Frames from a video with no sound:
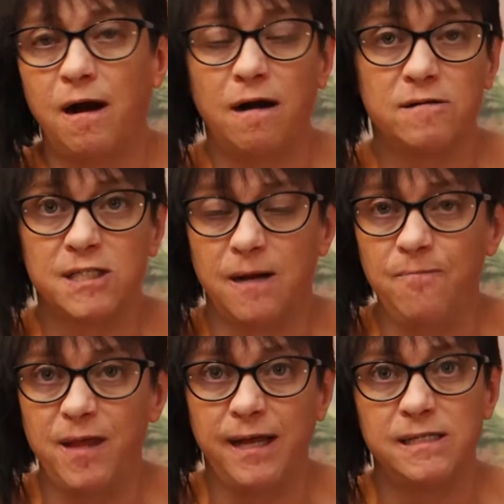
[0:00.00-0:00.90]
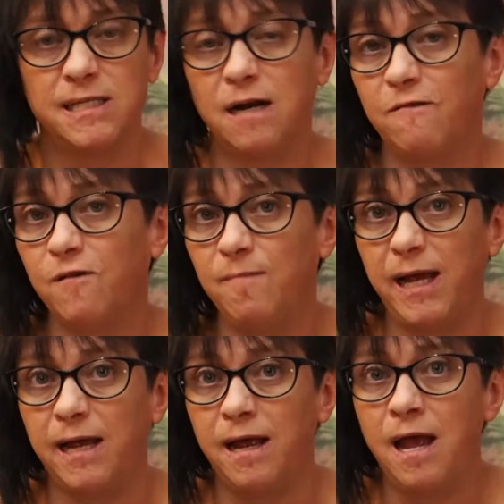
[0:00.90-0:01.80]
are some things that are for
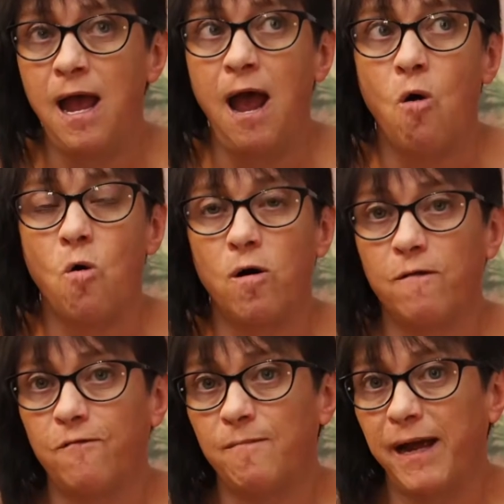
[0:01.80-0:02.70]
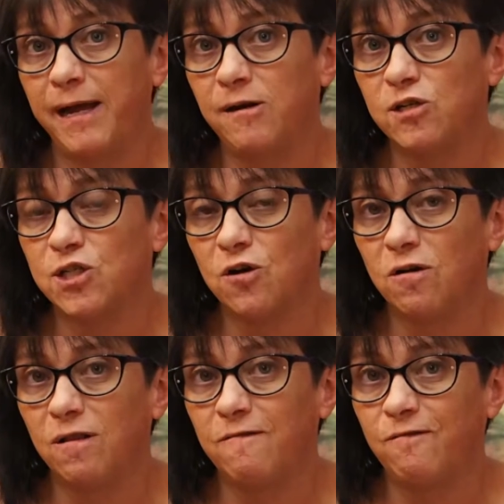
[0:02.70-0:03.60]
me or for my inner
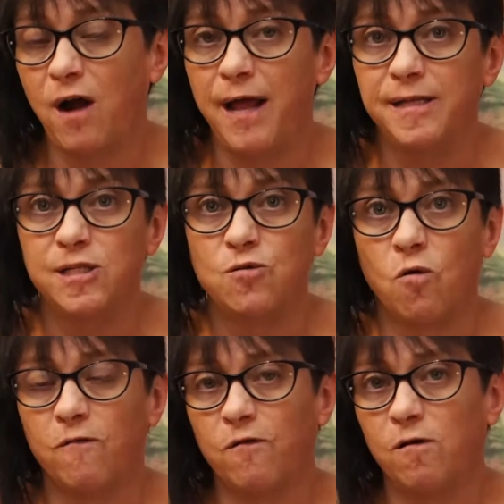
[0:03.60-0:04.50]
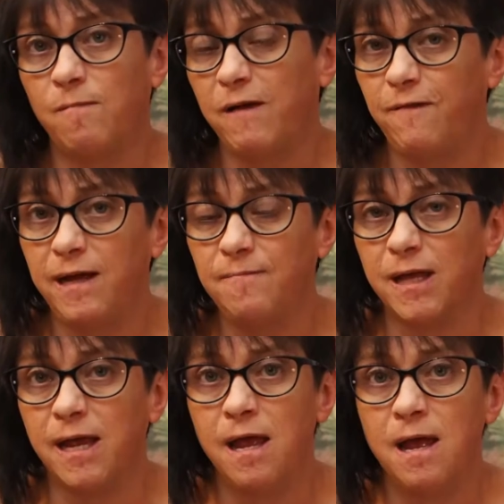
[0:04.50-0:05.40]
circle of friends or for my
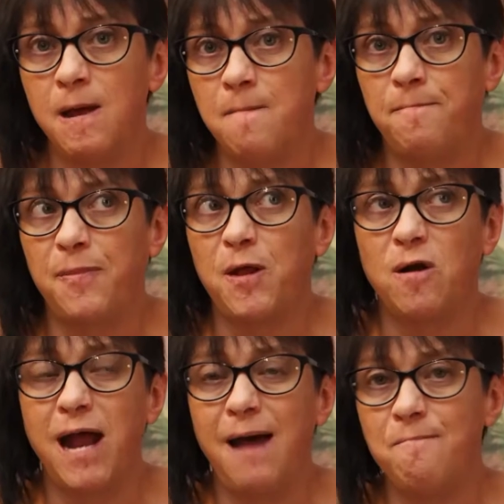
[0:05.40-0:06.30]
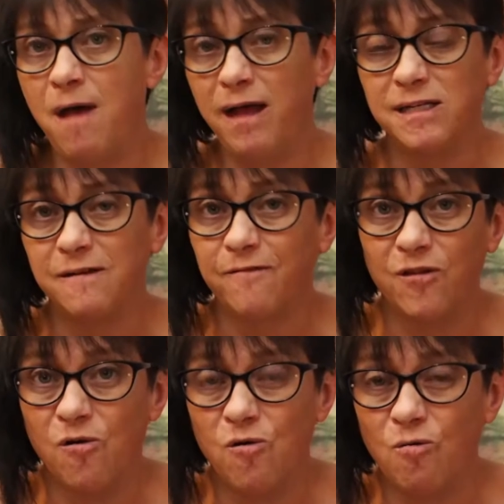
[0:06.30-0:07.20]
family, but they're not meant for the
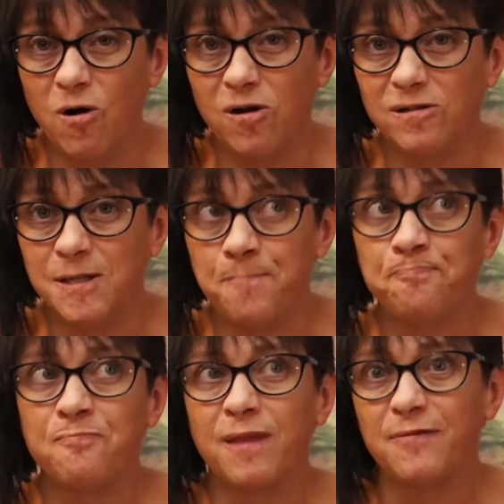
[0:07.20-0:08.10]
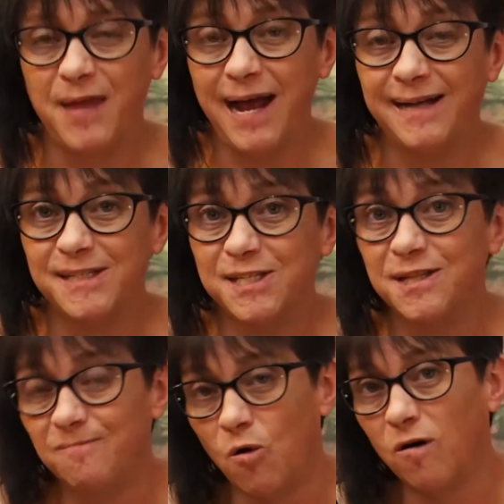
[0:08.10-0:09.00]
whole world. That's the
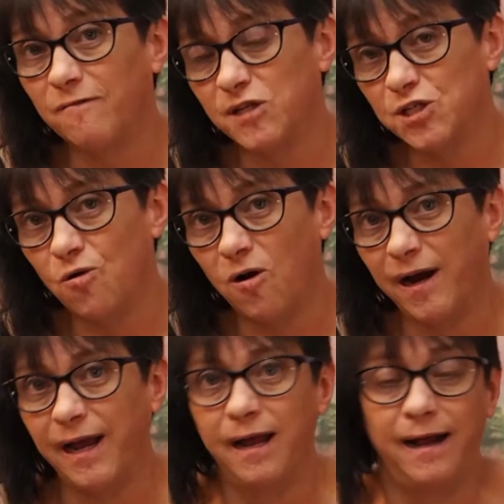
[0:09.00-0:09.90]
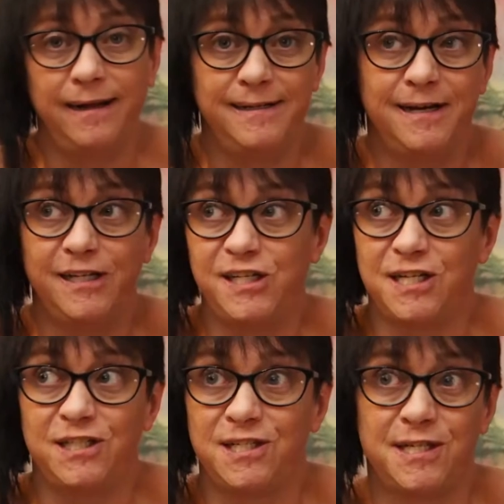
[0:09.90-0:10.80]
more of the story, and I
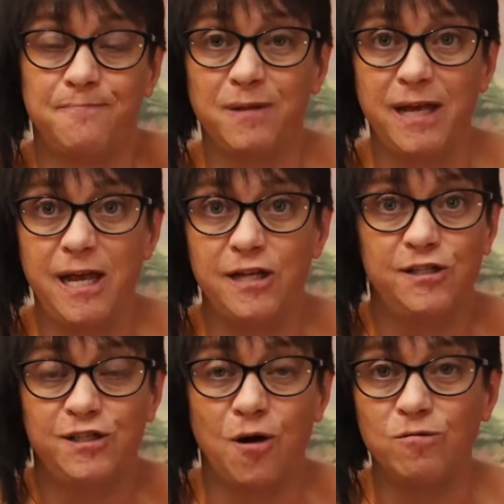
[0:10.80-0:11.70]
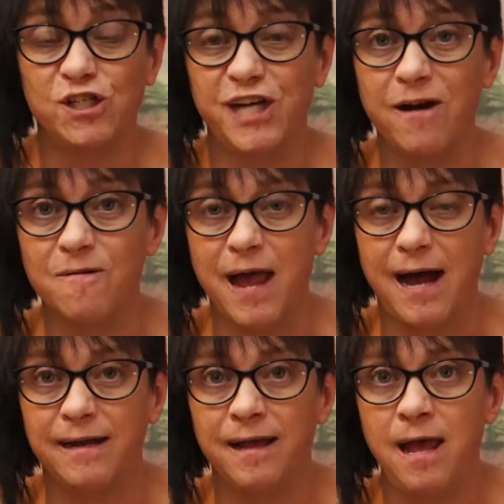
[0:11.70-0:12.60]
just simply don't share that.